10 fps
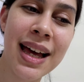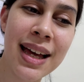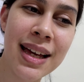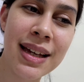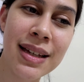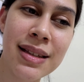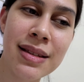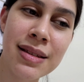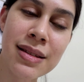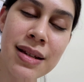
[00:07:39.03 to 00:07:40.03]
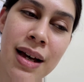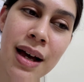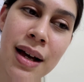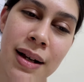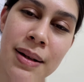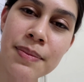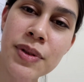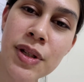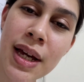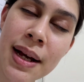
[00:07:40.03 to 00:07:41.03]
And um,
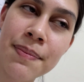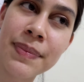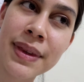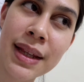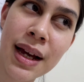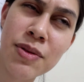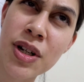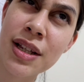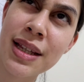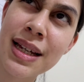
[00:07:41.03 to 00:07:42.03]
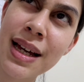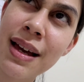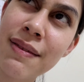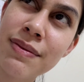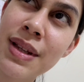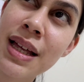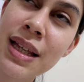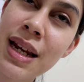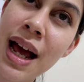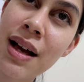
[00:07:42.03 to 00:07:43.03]
so yeah, I'm trying to think.
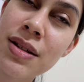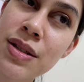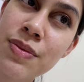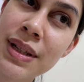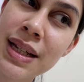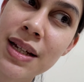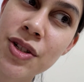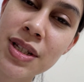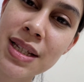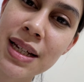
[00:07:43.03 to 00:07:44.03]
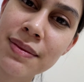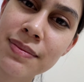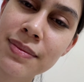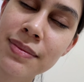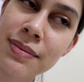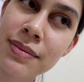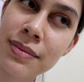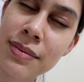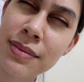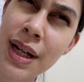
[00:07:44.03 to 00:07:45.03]
Nothing else really interesting
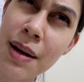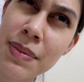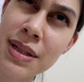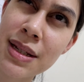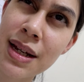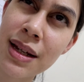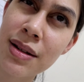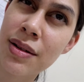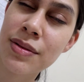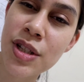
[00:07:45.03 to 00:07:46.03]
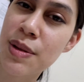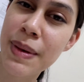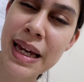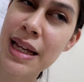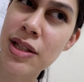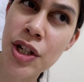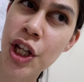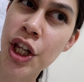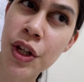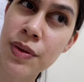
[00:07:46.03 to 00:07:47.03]
happened today. You know, just my kids are
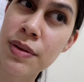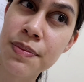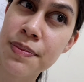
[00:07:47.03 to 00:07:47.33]
cute